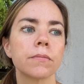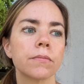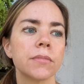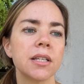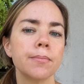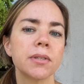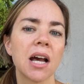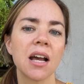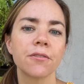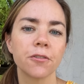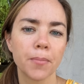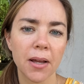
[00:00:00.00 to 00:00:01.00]
deep
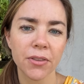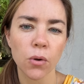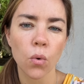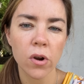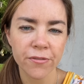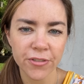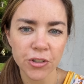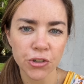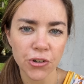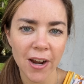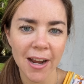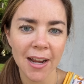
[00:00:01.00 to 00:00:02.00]
dive about the orphan
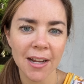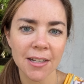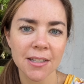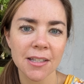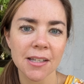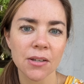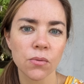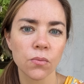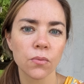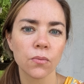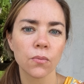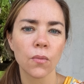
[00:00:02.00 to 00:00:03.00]
trains and
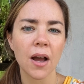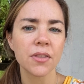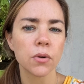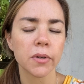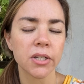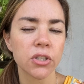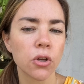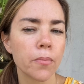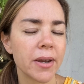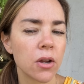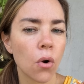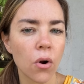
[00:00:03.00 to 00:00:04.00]
why there were so
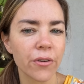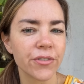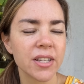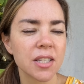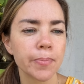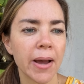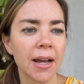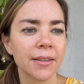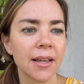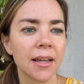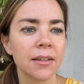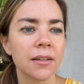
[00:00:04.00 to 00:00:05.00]
many orphans back
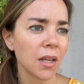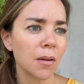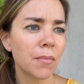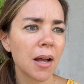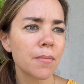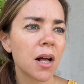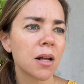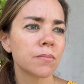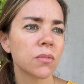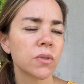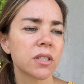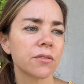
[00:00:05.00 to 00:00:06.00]
then. My
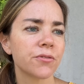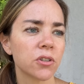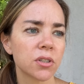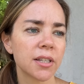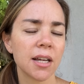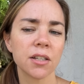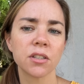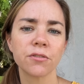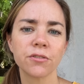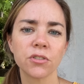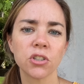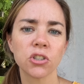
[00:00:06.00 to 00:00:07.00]
mom was the first,
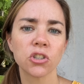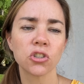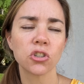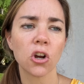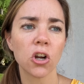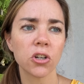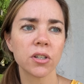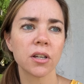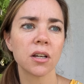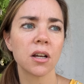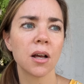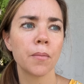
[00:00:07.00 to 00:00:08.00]
to start
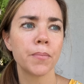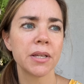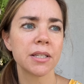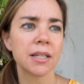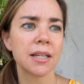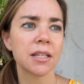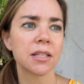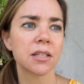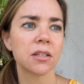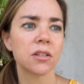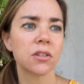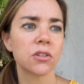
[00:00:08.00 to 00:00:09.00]
a business
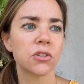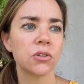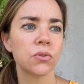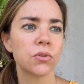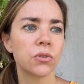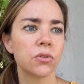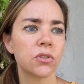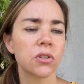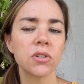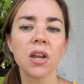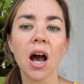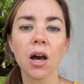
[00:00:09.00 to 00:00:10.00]
to
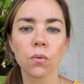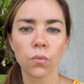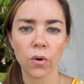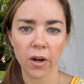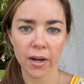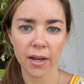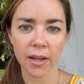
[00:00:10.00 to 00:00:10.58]
not work